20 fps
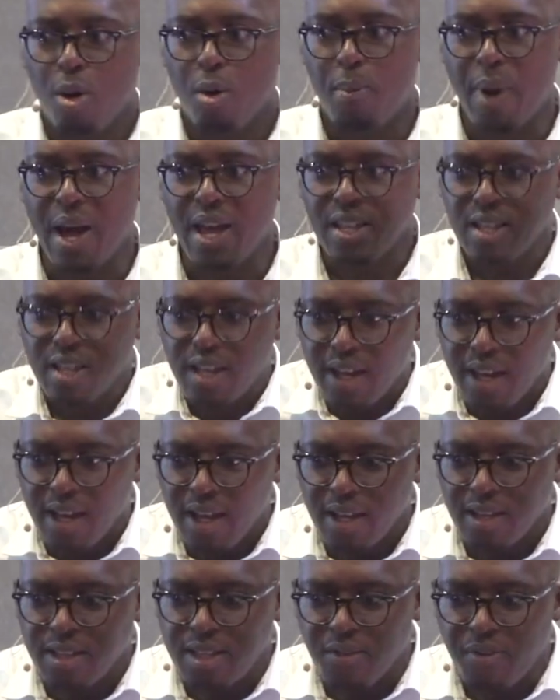by
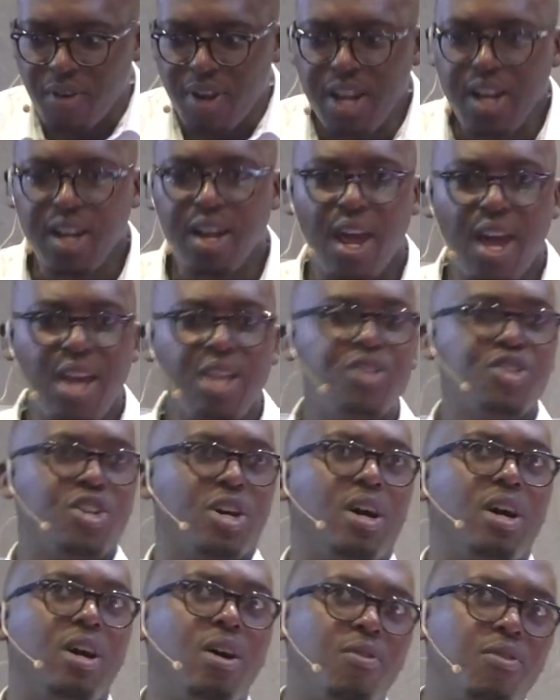the very nature
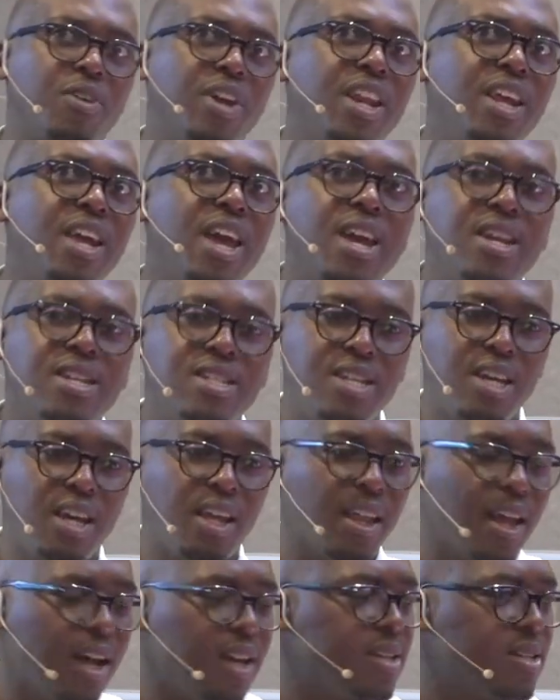of creating
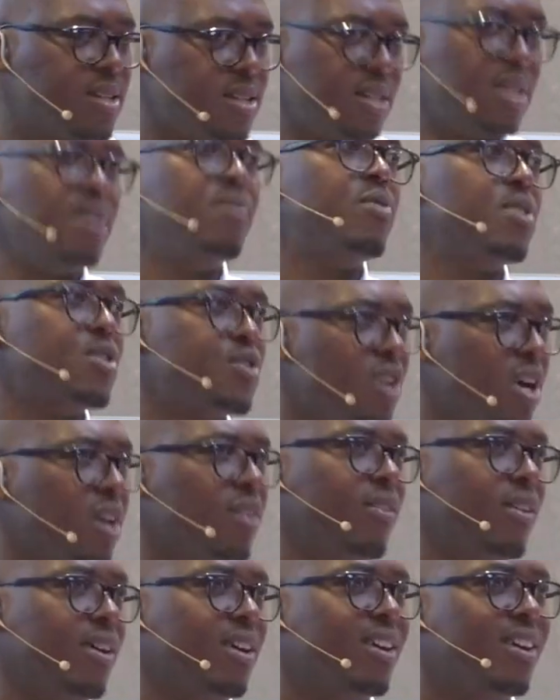that
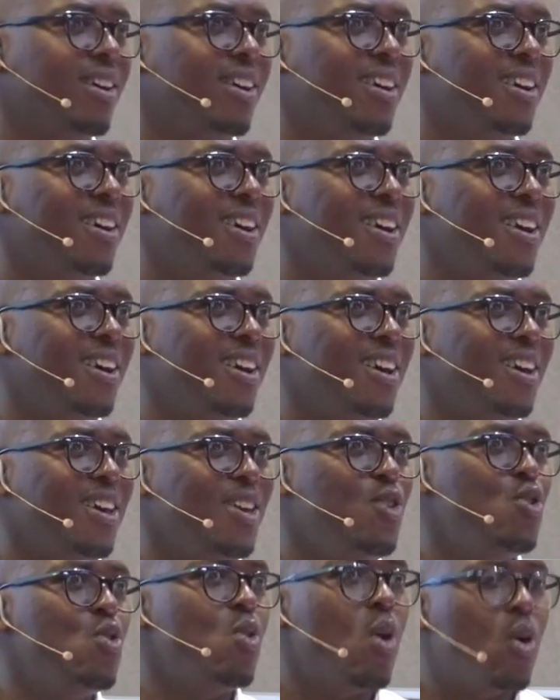infrastructure,
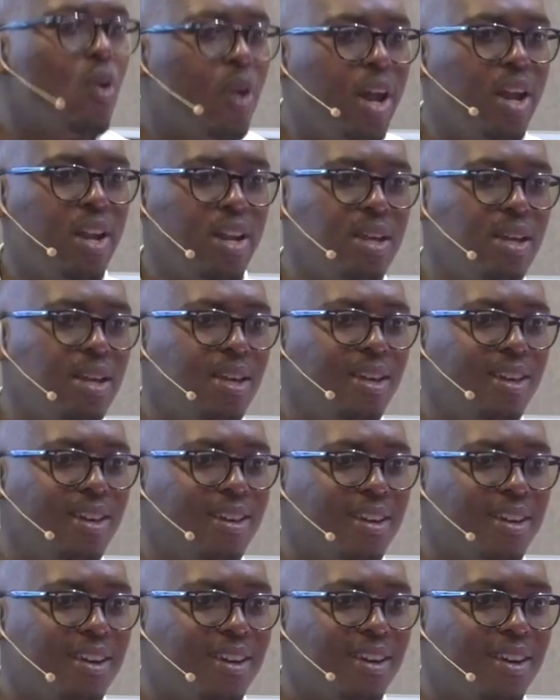you're already
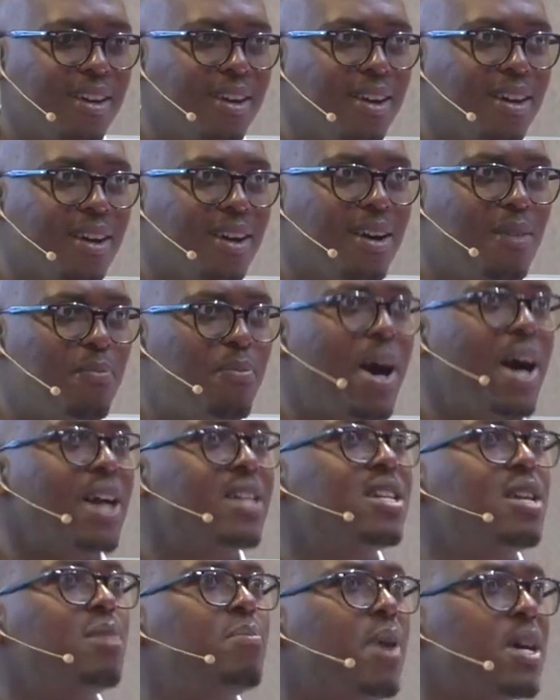
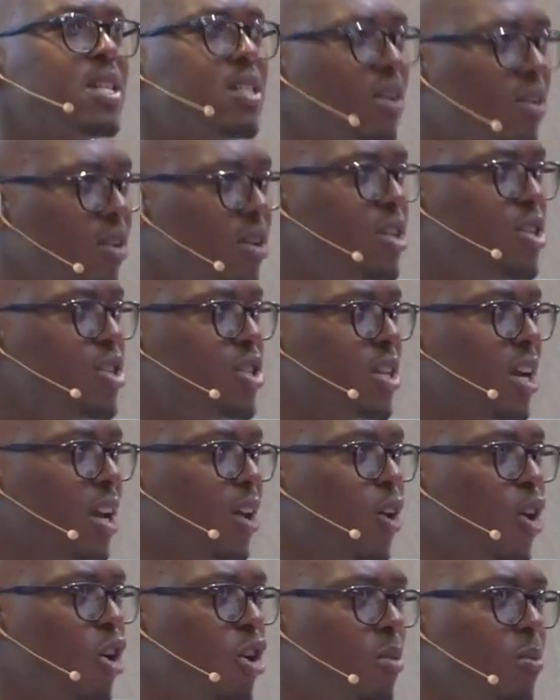part and parcel of the digital
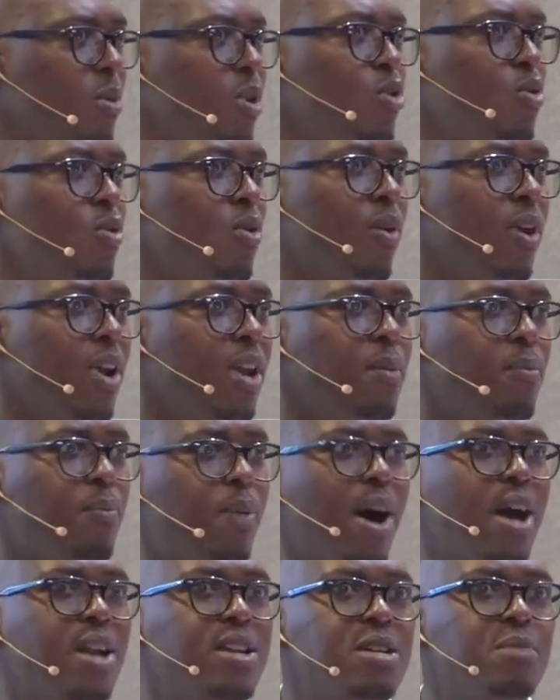economy. You're already
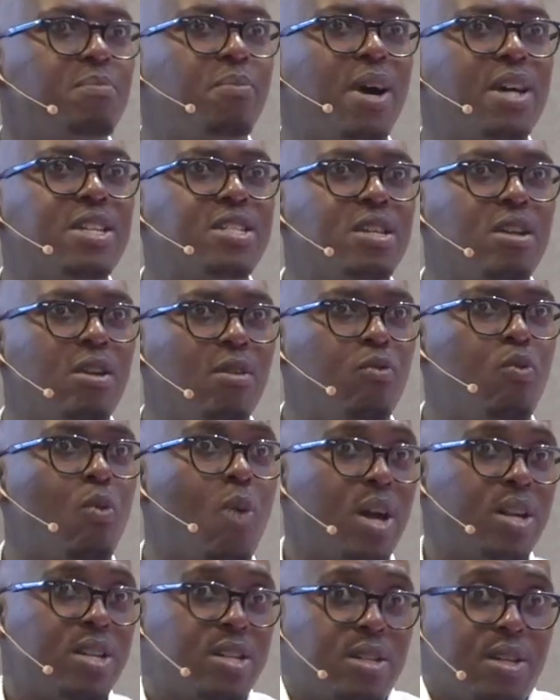part and parcel of
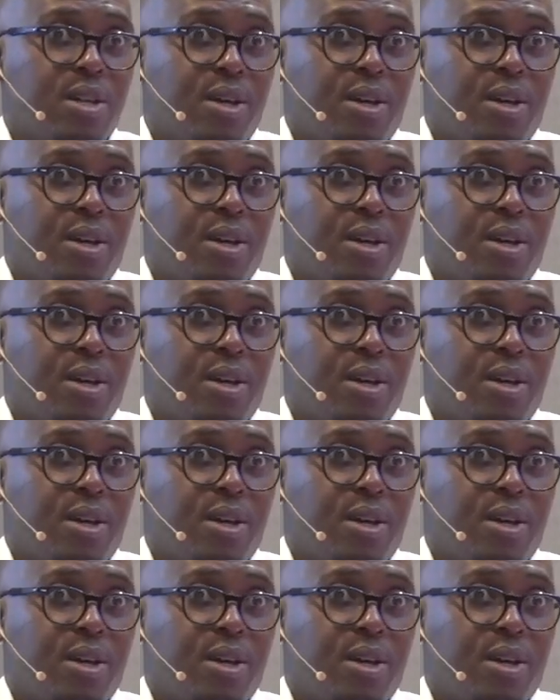what